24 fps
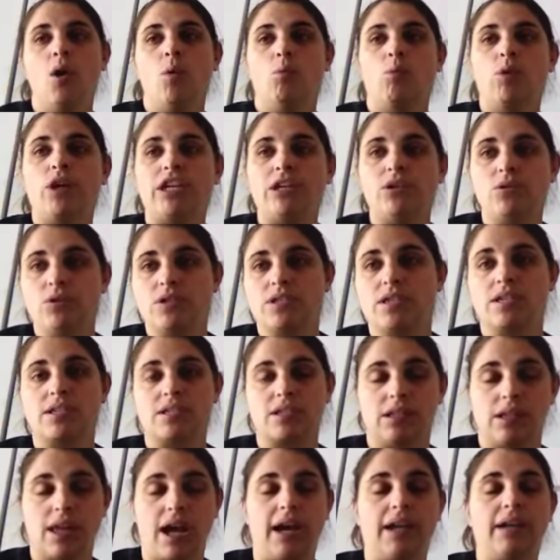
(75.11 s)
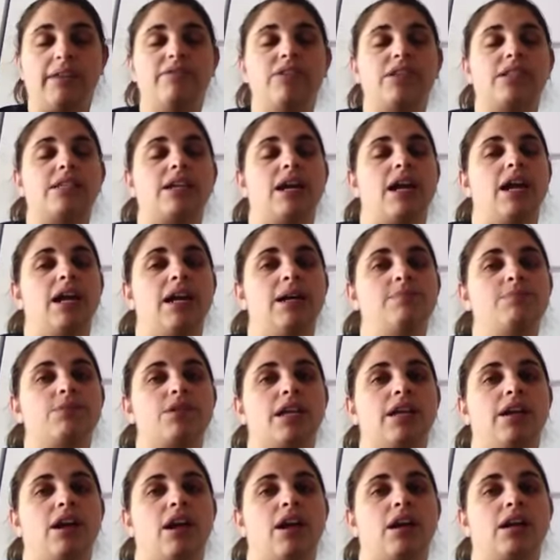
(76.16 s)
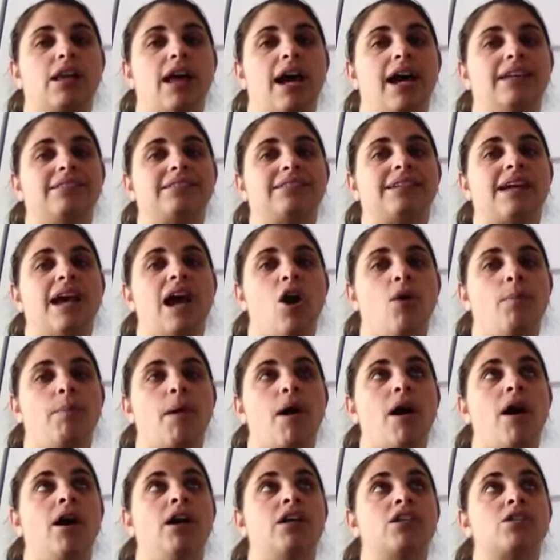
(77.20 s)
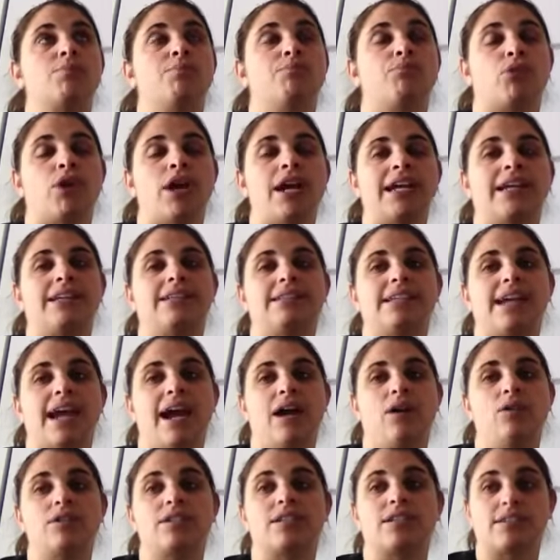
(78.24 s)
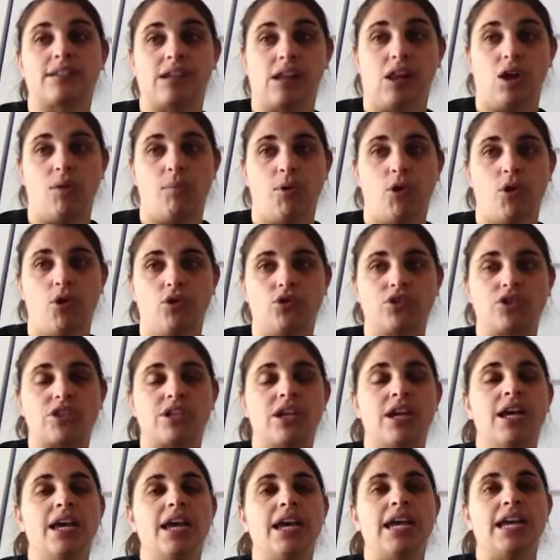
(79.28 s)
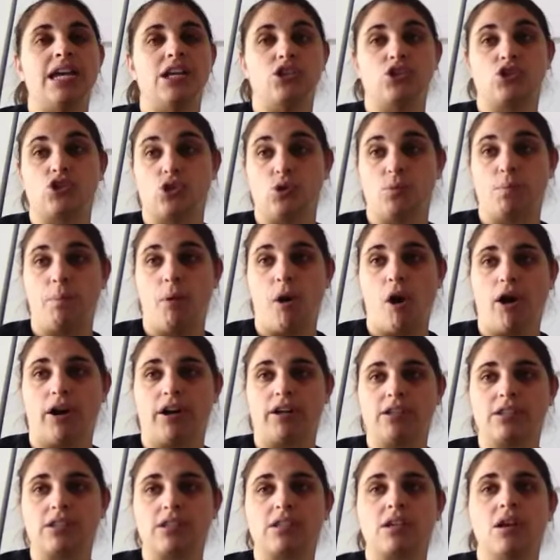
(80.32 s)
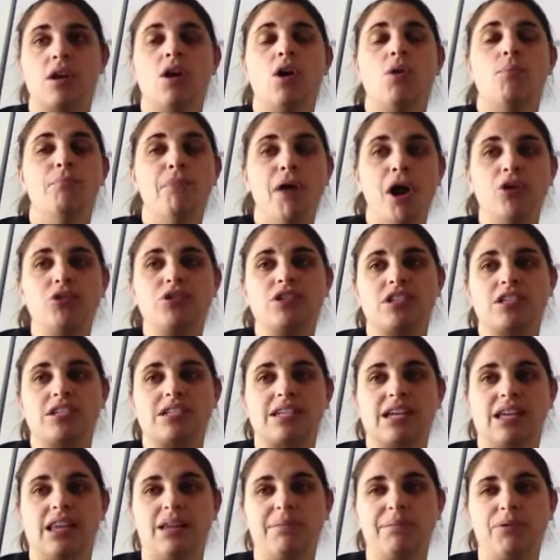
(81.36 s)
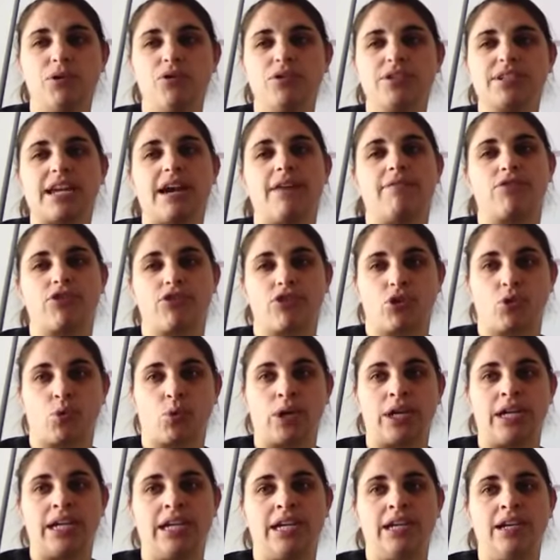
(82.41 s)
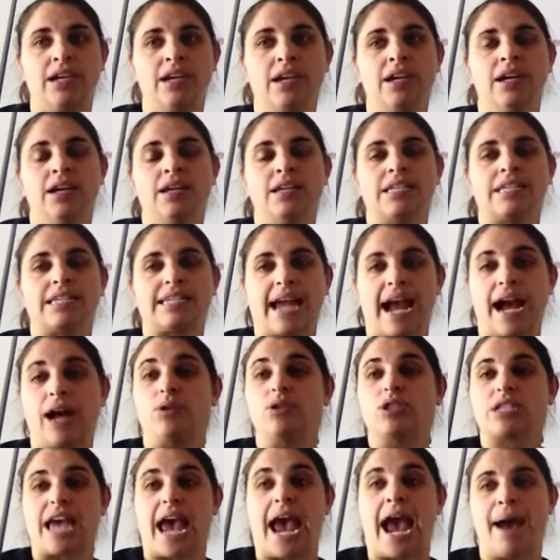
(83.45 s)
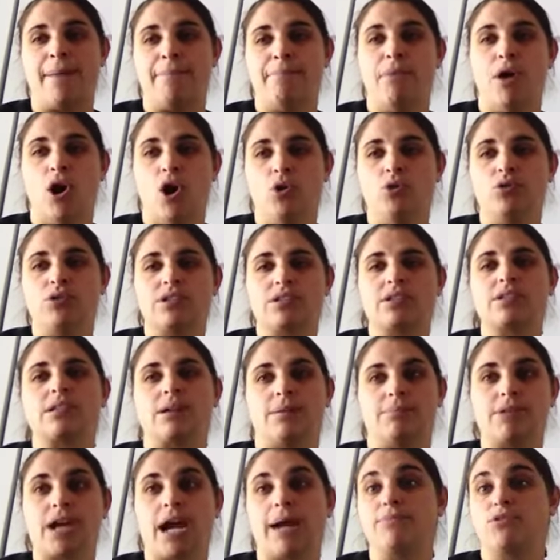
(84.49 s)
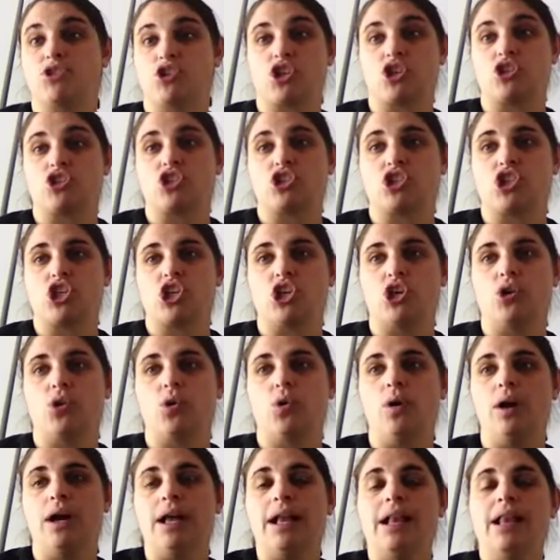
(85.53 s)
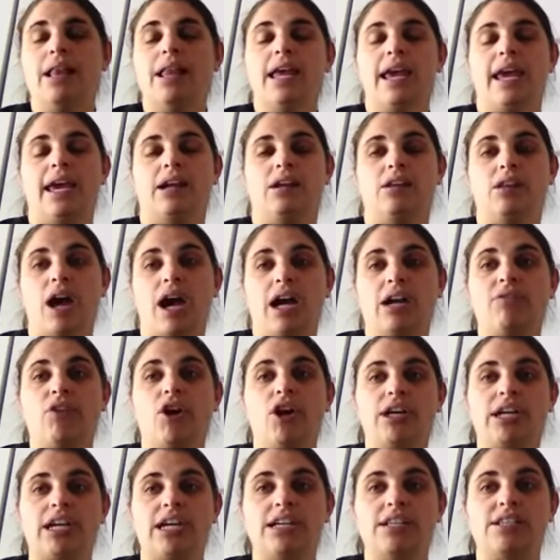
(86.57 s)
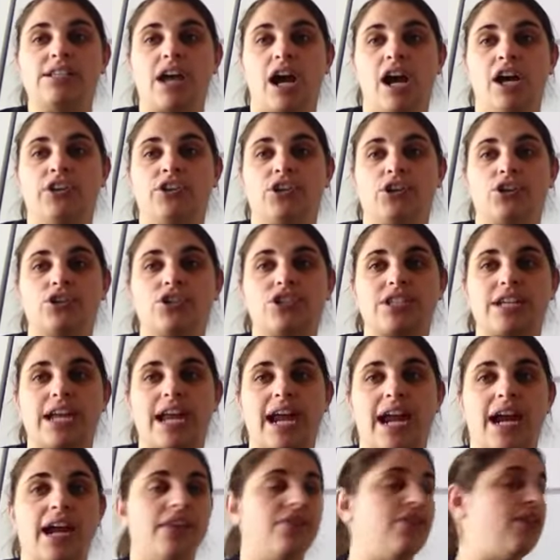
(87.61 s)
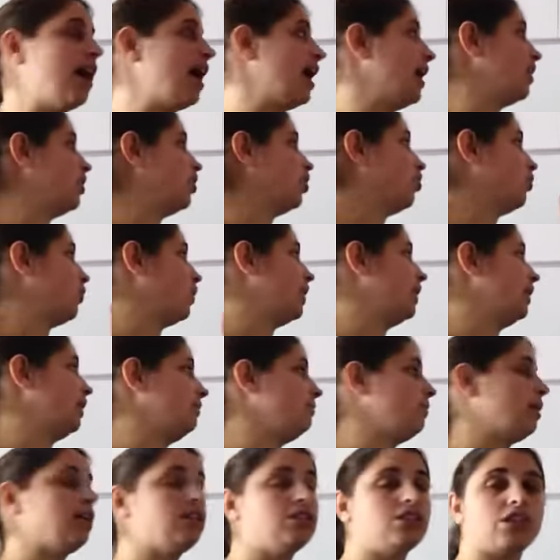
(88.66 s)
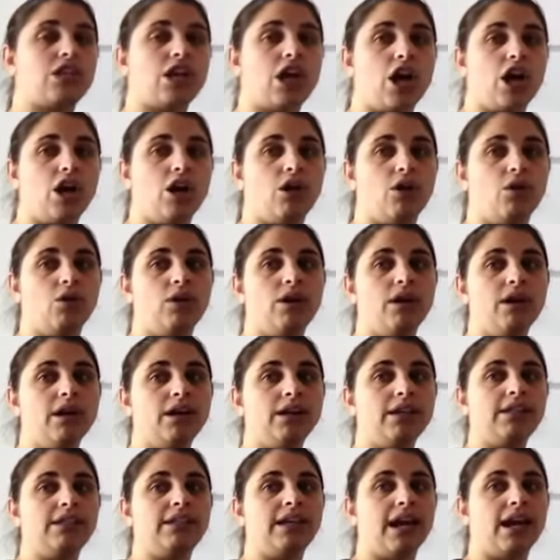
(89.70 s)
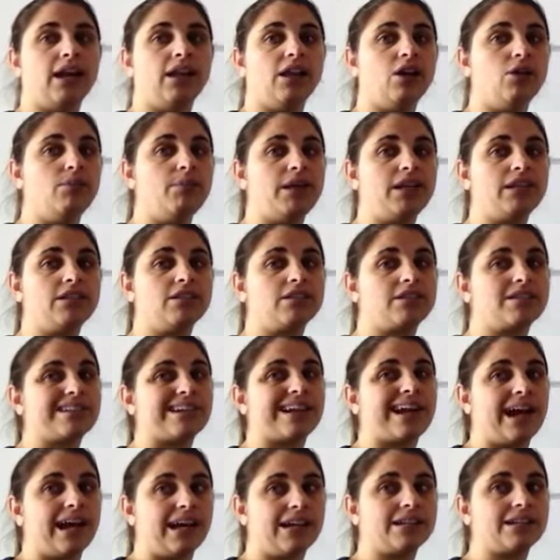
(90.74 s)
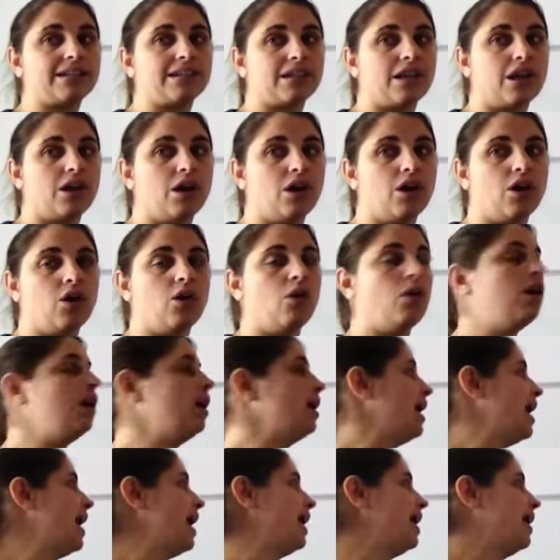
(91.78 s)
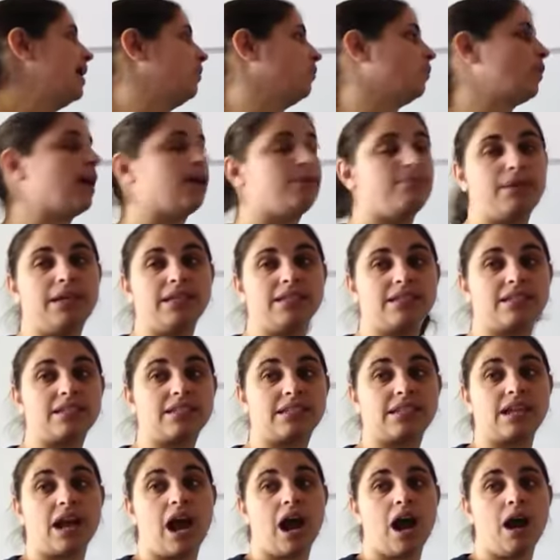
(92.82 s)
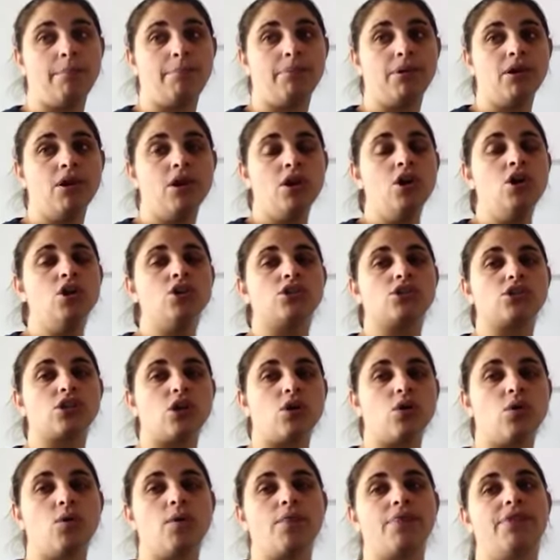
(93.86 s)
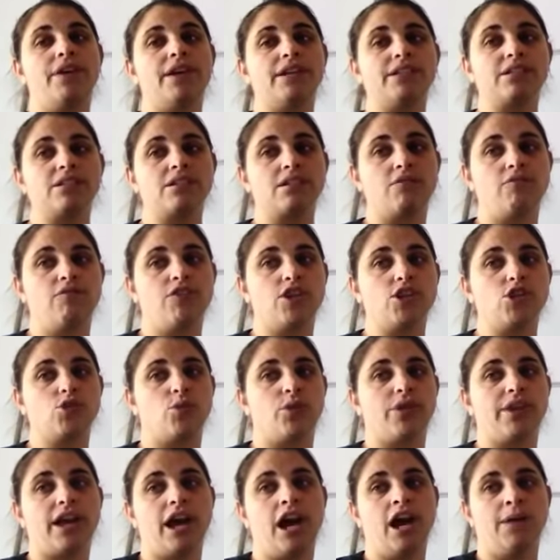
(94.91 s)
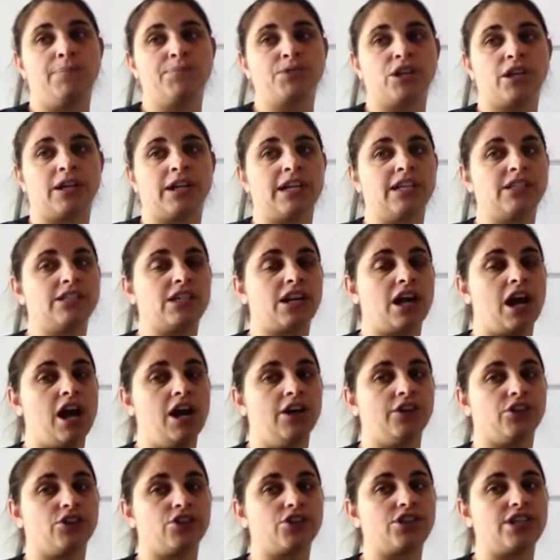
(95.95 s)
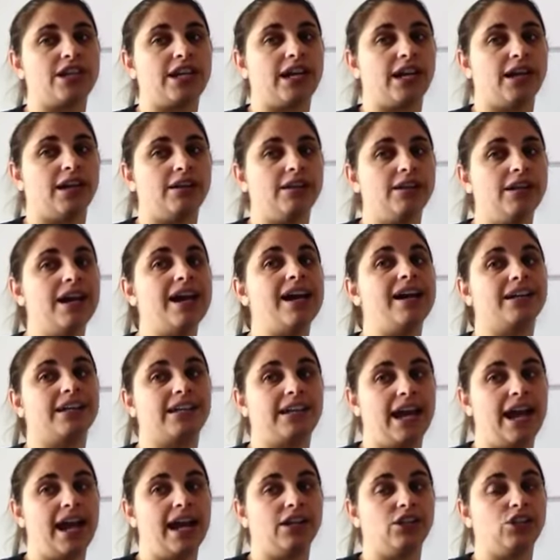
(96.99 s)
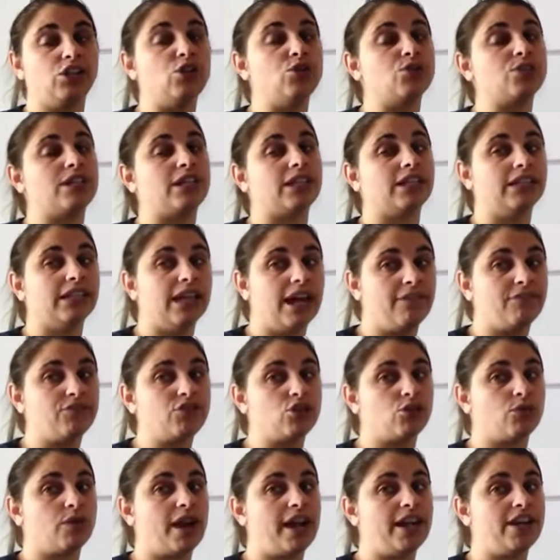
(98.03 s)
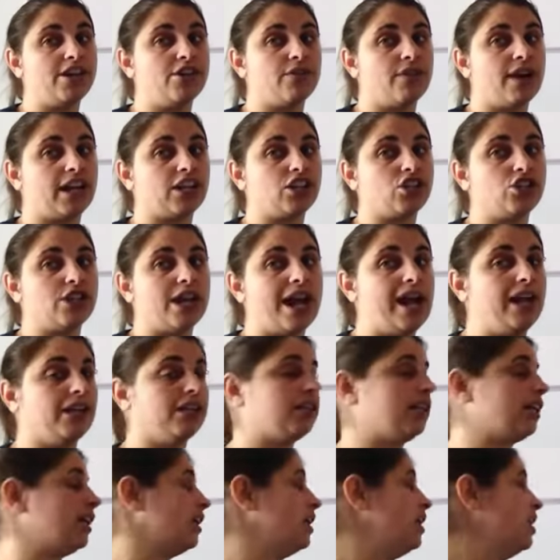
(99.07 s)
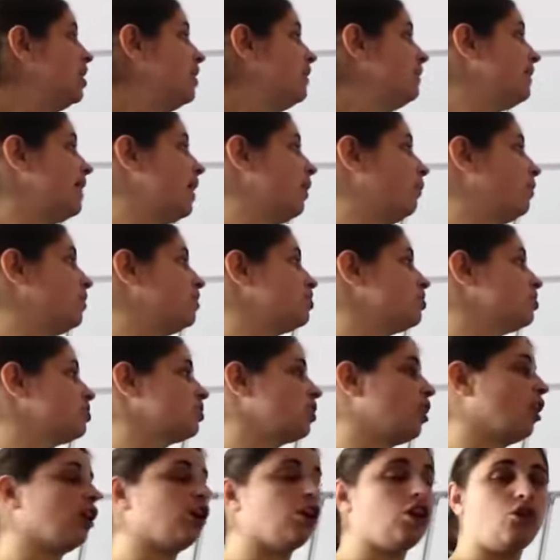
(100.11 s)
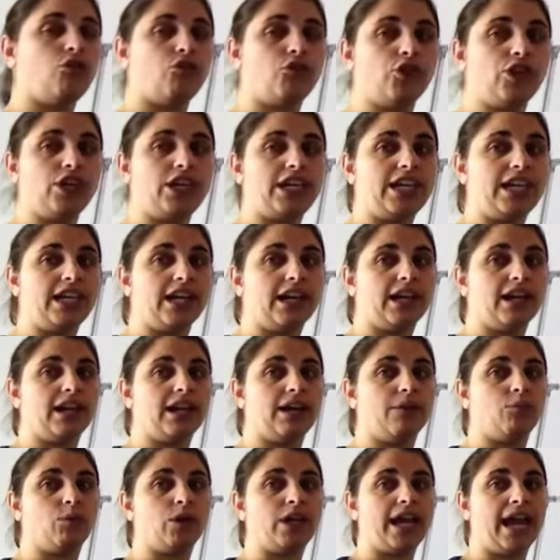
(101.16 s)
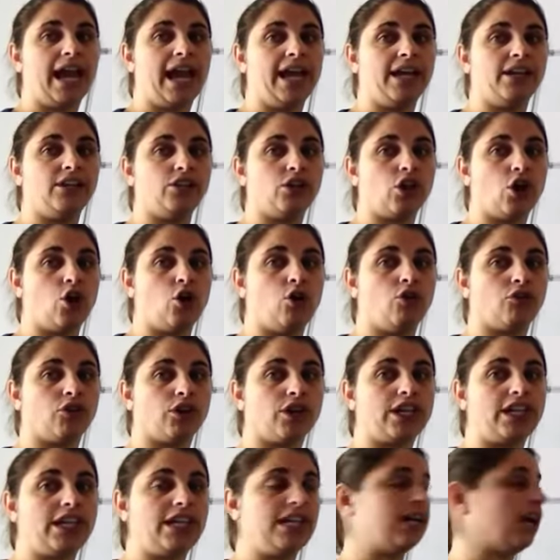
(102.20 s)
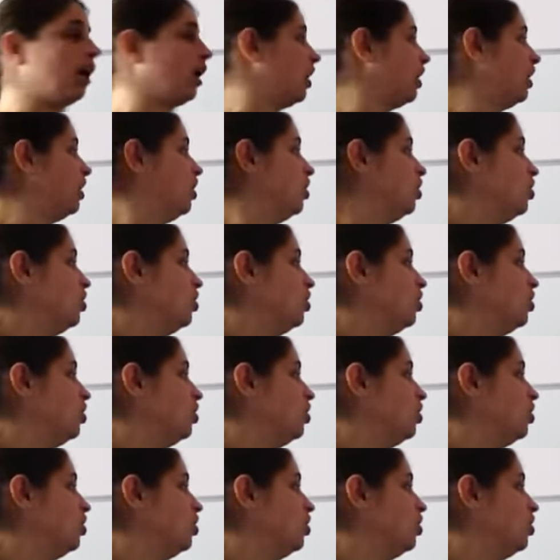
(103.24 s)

We use this a lot of the times in our class to help us break down syllables into parts. Most syllables have 3 sounds at most, sometimes just 2. And a lot of our kids understand that green means go, yellow means to kind of slow, and red means stop. So this is a visual that helps our kids to understand, again, using left to right directionality, that we start over here and we end over here.